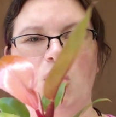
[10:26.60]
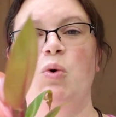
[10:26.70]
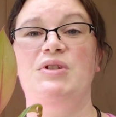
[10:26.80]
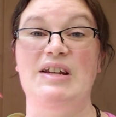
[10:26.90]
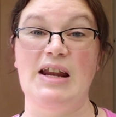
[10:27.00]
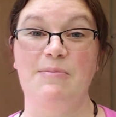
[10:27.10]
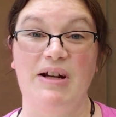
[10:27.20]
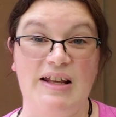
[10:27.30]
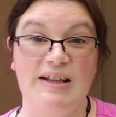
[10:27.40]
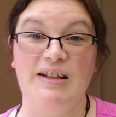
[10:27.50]
Oh, did
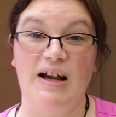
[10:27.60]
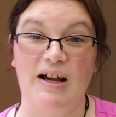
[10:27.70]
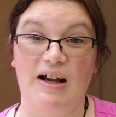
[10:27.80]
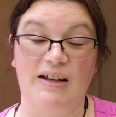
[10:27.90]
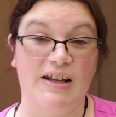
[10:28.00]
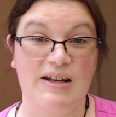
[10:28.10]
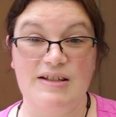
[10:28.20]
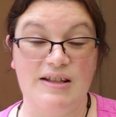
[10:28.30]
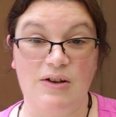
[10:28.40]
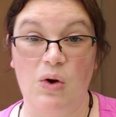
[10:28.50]
anybody get
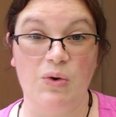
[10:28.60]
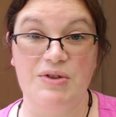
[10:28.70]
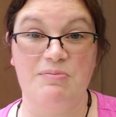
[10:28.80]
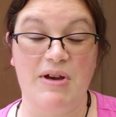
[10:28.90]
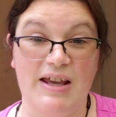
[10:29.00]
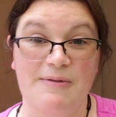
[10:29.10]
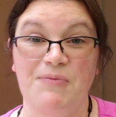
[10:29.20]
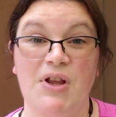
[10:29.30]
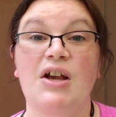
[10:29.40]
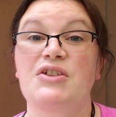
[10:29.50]
into the whole debate?
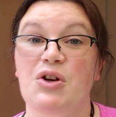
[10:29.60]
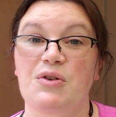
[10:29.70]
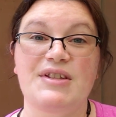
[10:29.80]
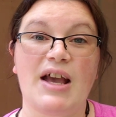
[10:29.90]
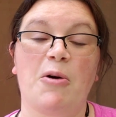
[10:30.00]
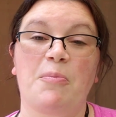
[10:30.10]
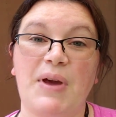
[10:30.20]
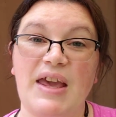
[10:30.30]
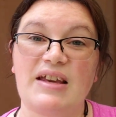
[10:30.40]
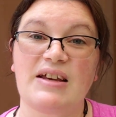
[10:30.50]
Turns out
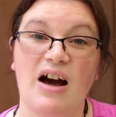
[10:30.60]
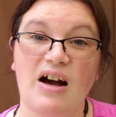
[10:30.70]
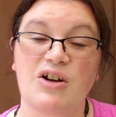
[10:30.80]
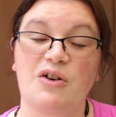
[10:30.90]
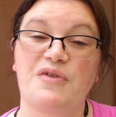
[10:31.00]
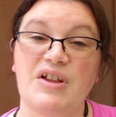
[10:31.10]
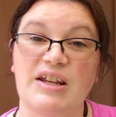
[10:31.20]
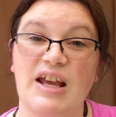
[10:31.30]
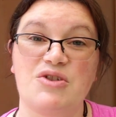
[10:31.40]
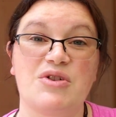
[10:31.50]
pink Congo
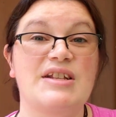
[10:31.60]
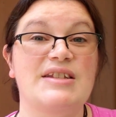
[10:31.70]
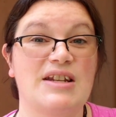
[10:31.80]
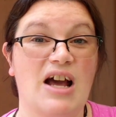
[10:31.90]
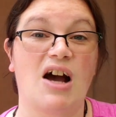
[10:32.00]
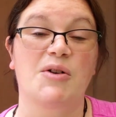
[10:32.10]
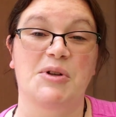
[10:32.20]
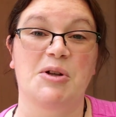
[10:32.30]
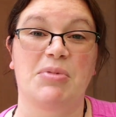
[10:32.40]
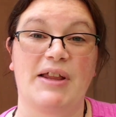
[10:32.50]
philodendron is not a
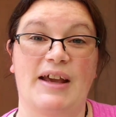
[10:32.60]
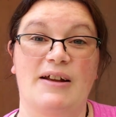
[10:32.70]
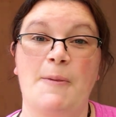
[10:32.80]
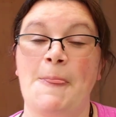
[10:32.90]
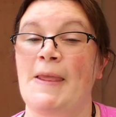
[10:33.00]
real plant.